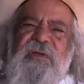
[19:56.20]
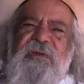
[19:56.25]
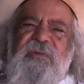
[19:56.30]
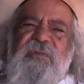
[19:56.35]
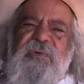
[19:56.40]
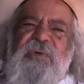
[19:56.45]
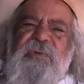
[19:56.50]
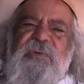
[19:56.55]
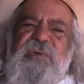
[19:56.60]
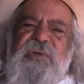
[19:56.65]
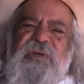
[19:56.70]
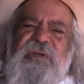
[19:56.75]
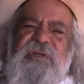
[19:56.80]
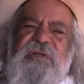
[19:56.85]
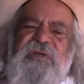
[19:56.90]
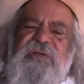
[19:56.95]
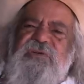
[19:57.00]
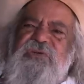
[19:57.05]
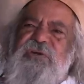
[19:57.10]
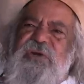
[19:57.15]
we were
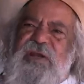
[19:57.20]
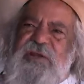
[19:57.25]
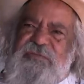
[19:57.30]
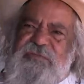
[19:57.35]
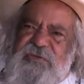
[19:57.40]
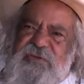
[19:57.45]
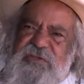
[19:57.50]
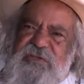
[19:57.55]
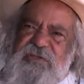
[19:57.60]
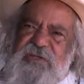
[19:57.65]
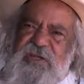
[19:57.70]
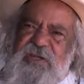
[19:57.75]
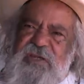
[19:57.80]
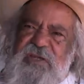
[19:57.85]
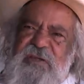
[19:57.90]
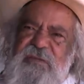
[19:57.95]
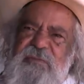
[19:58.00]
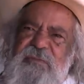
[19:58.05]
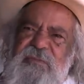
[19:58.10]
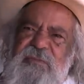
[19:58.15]
in a traffic
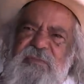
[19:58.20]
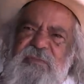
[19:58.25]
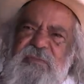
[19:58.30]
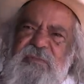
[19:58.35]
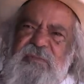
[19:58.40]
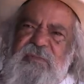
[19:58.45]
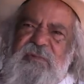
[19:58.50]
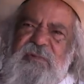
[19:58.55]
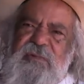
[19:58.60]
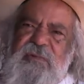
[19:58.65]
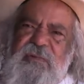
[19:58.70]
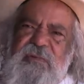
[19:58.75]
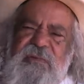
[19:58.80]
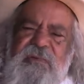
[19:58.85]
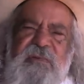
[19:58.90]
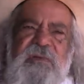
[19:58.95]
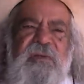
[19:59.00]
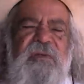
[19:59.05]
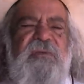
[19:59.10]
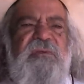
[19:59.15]
jam,
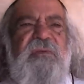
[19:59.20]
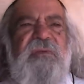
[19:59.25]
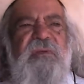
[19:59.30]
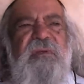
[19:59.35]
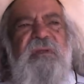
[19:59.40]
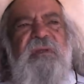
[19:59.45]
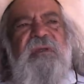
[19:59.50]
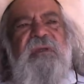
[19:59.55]
you know,